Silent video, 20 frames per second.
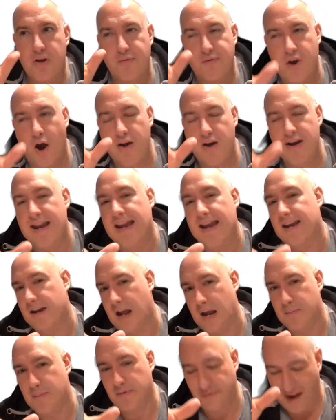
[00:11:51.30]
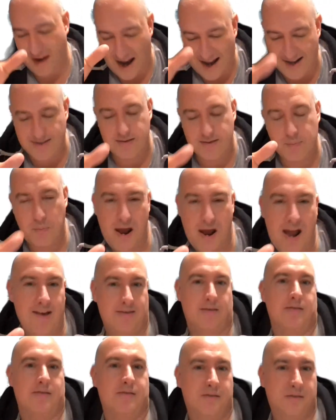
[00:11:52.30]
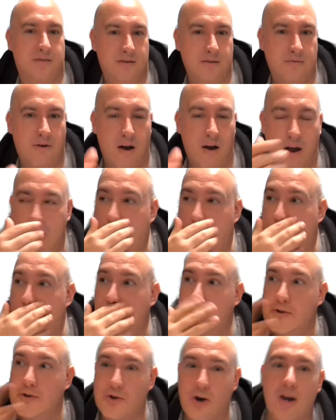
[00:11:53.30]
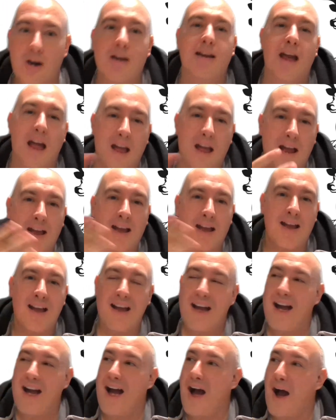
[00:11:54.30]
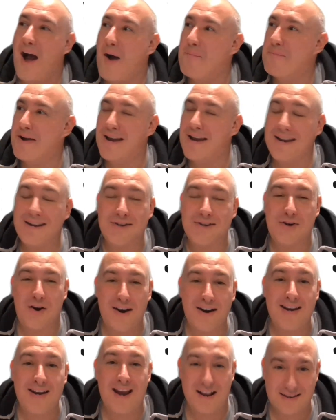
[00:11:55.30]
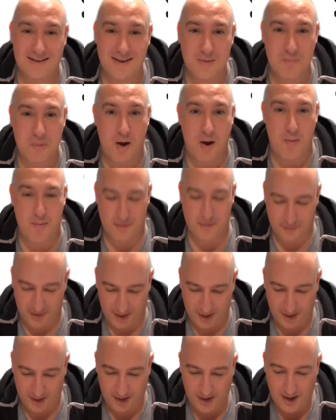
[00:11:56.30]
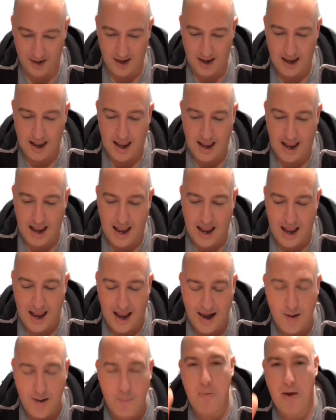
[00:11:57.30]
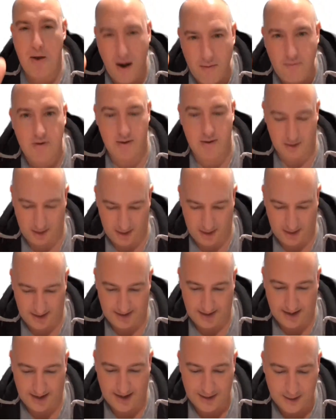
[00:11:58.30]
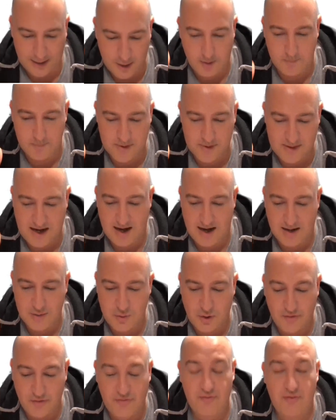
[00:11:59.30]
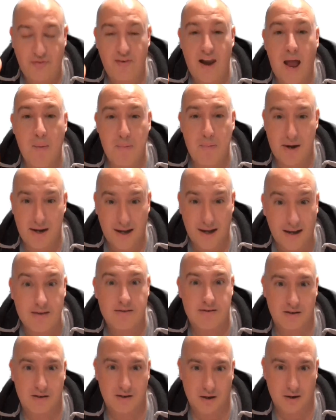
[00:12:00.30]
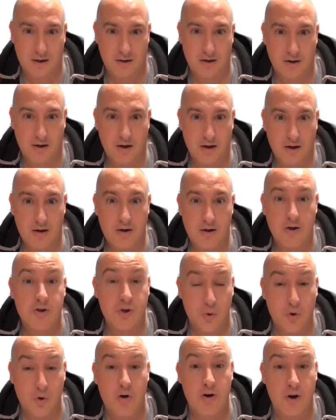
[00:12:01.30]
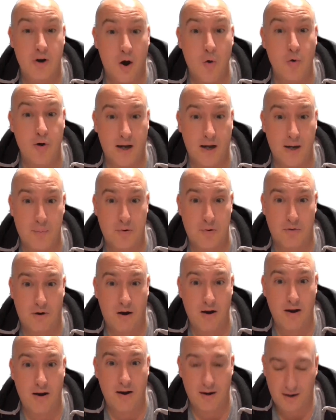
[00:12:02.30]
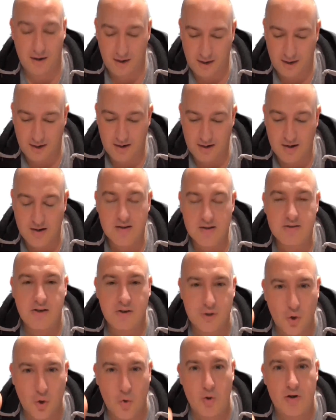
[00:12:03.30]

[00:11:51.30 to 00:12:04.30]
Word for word: You've got a nickname of Ant's Pants, right? And I've been trying to get to the bottom of it. And apparently it comes down to a flapping incident, because you were a goalkeeper, right? So